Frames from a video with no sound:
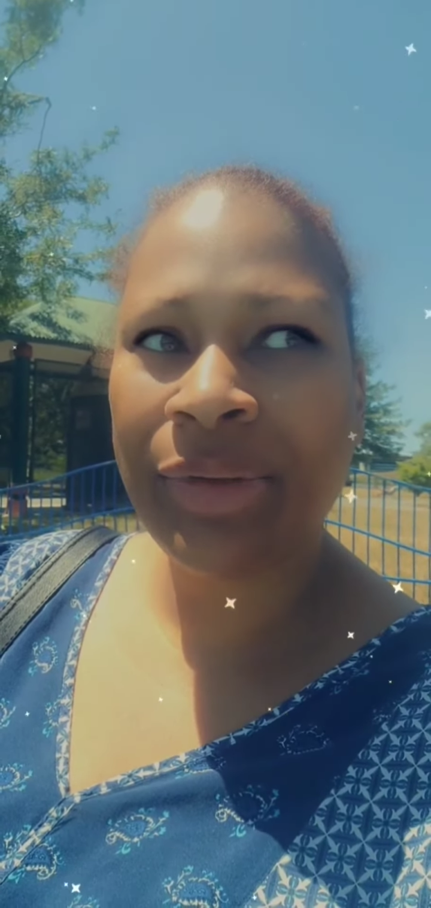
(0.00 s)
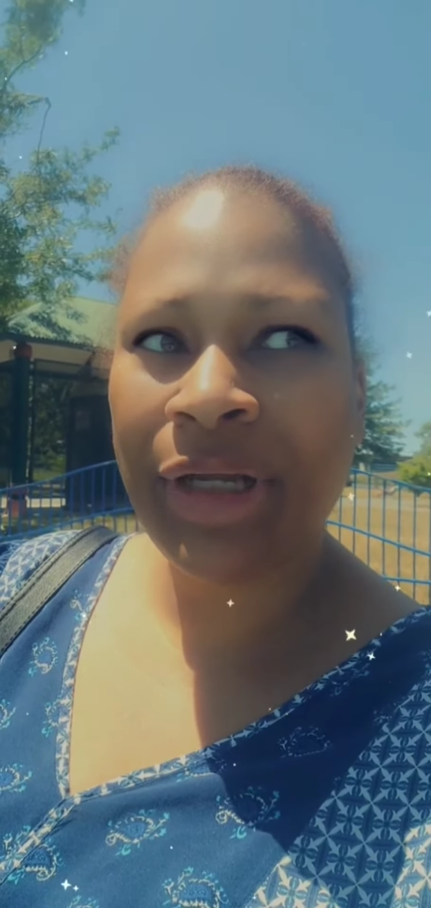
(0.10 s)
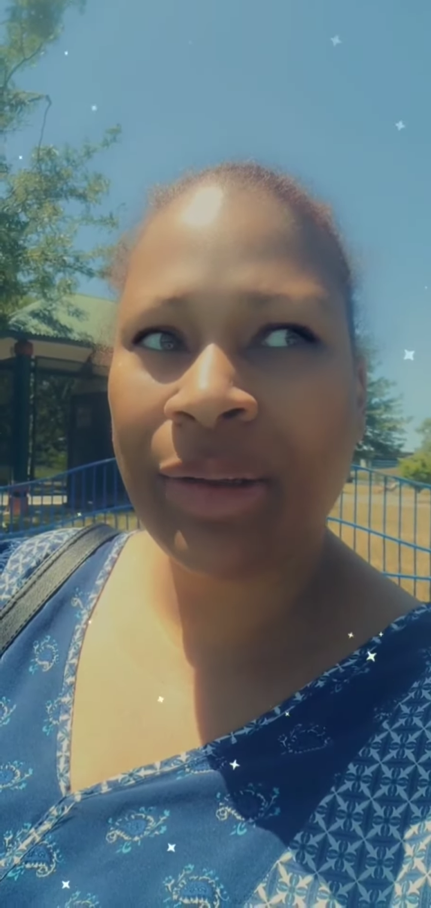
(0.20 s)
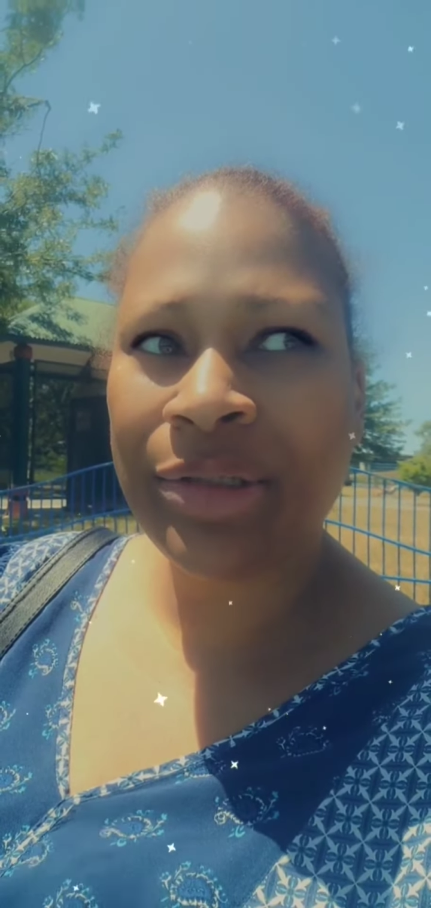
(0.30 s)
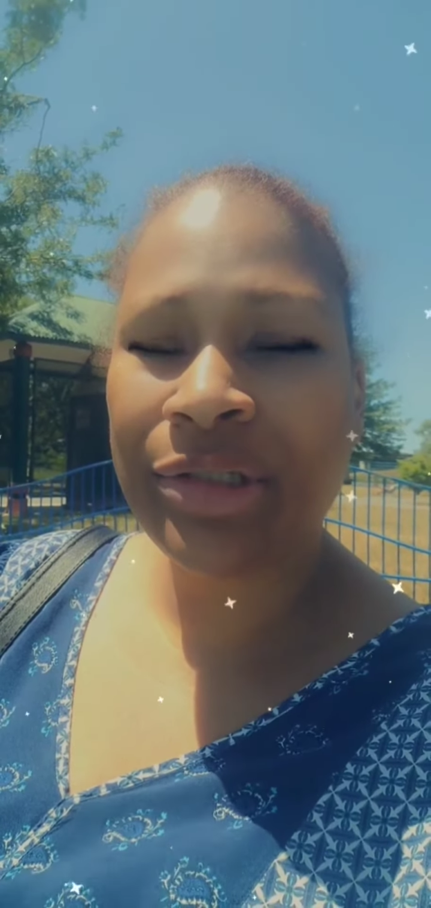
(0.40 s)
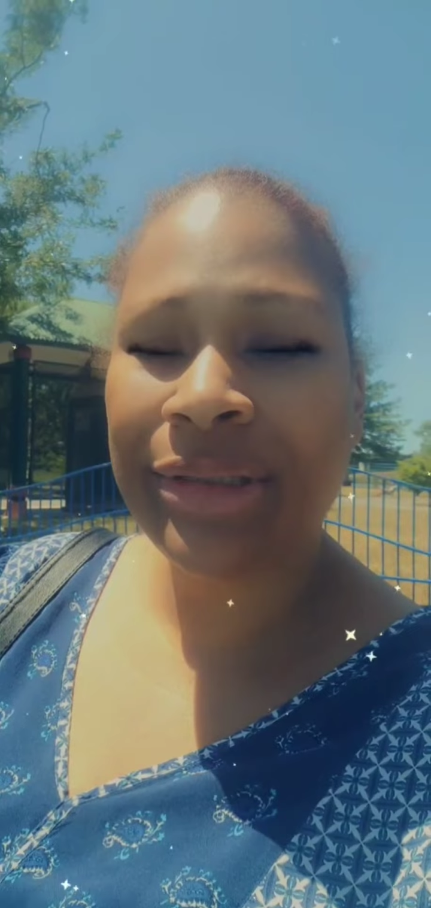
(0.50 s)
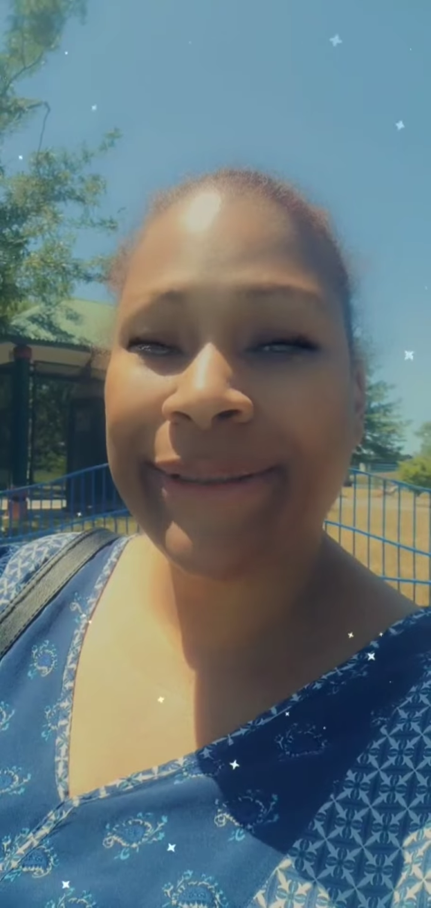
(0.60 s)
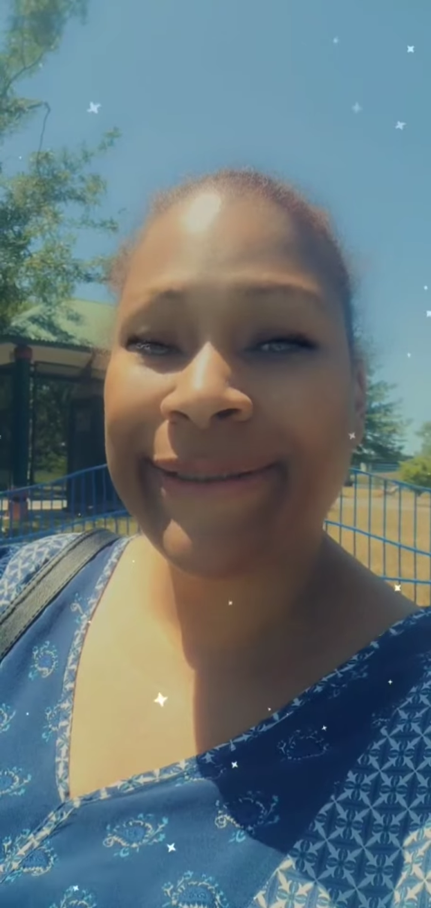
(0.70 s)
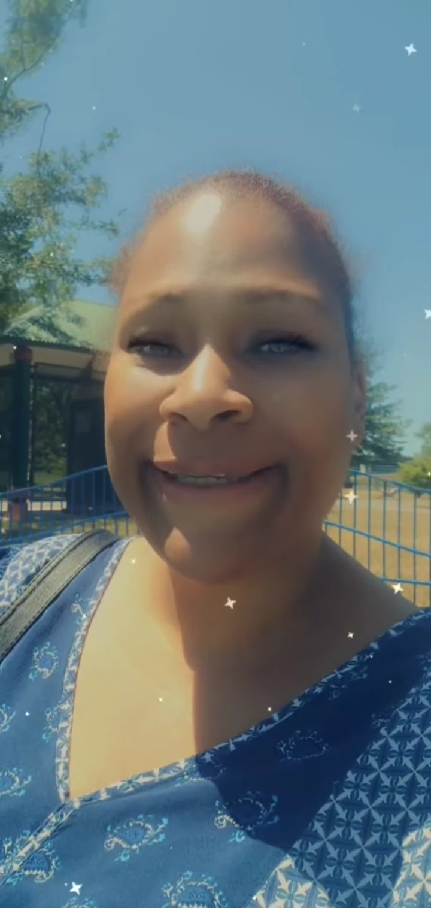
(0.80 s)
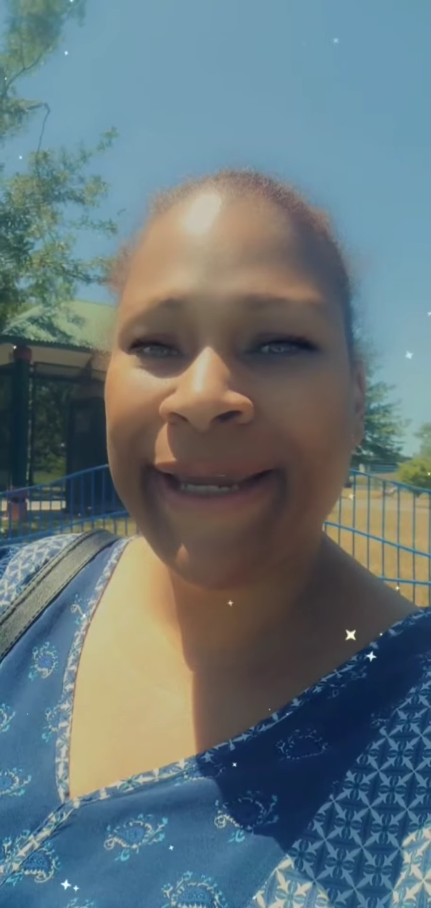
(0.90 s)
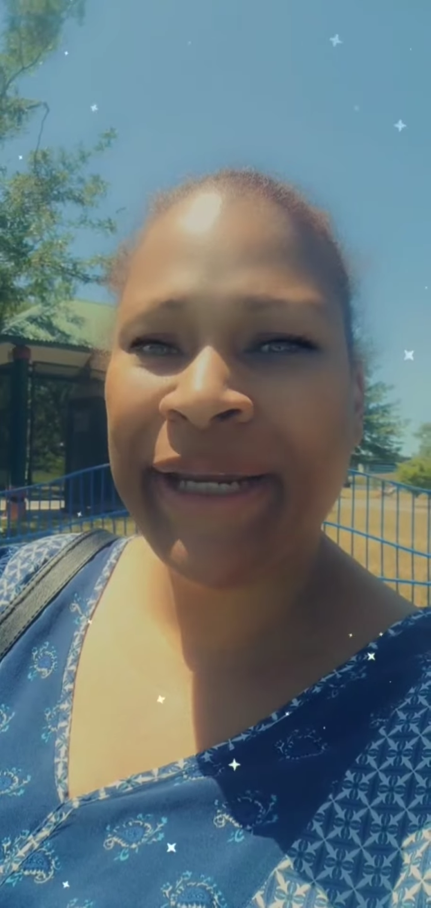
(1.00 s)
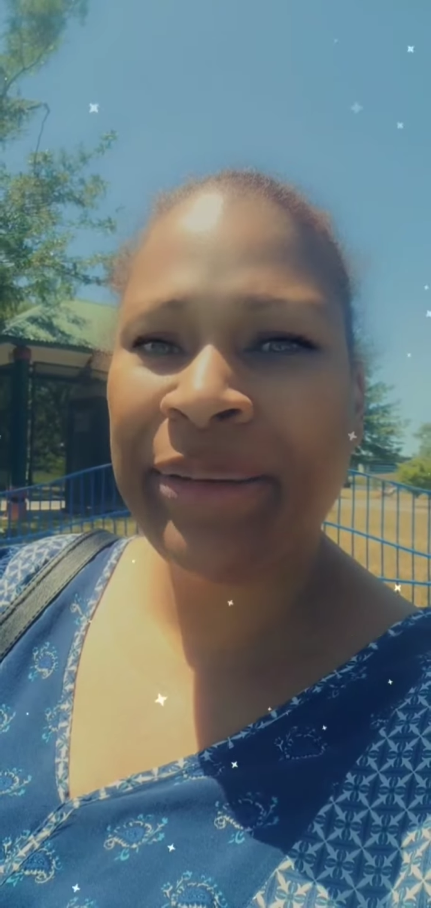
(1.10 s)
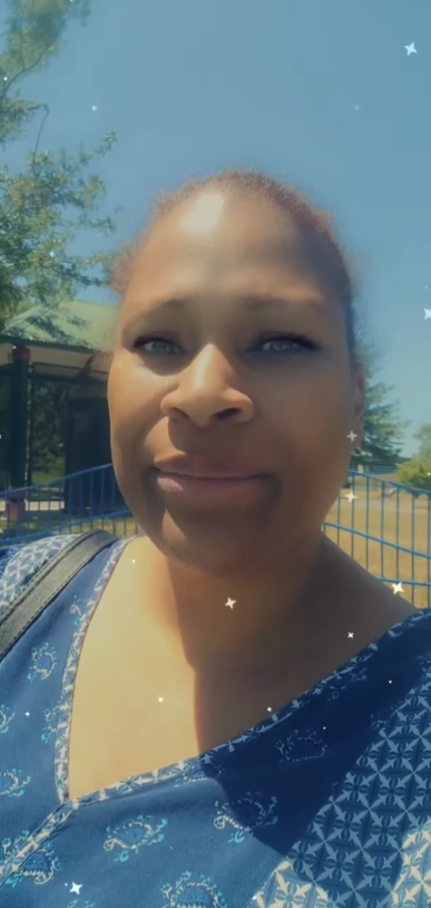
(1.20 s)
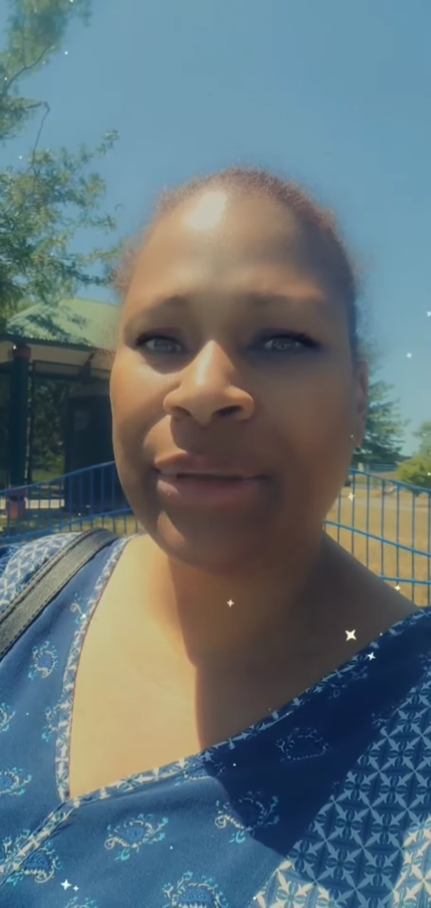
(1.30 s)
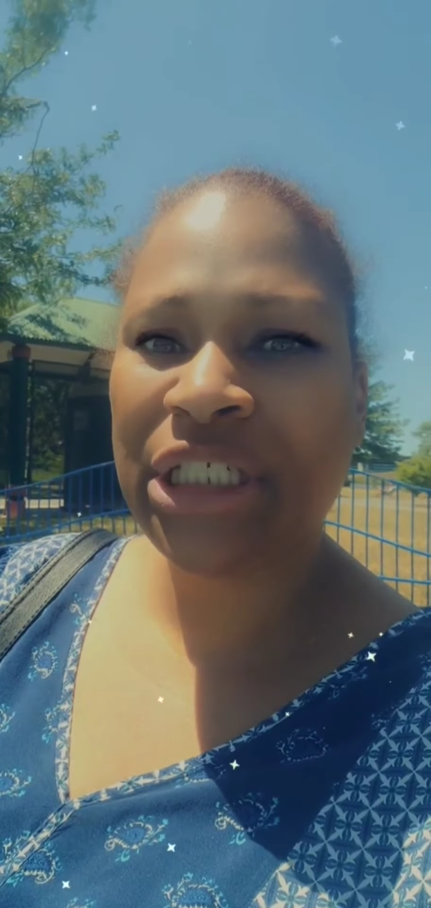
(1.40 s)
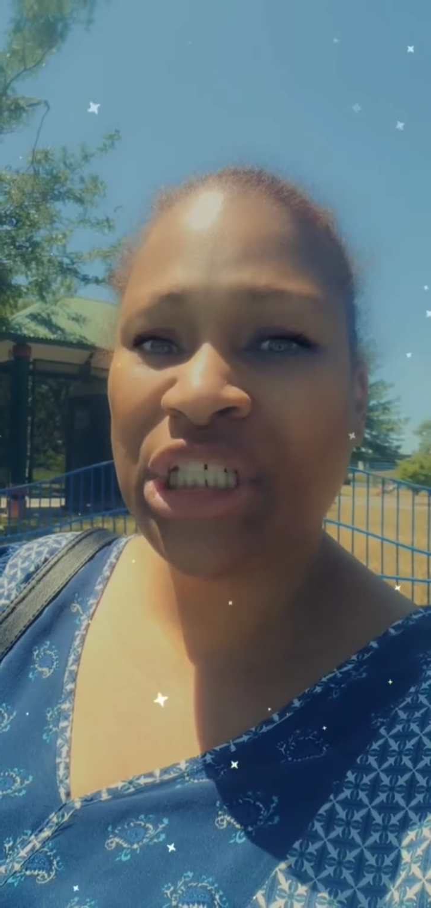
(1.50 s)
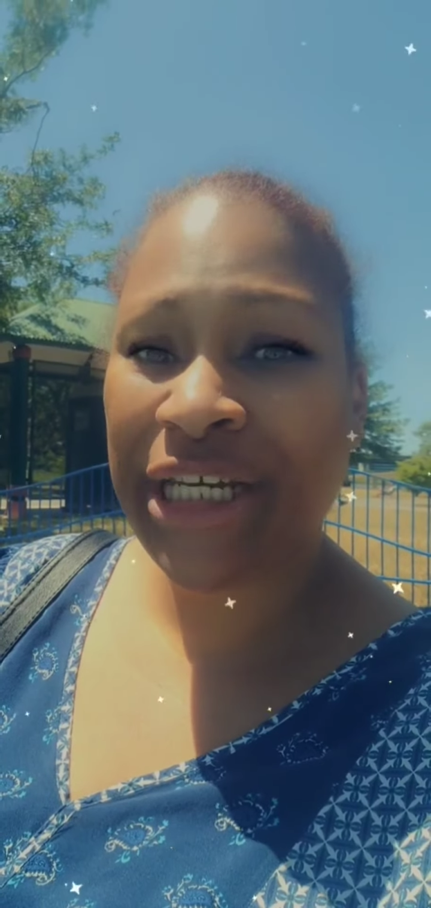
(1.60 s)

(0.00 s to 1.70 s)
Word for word: We always do the same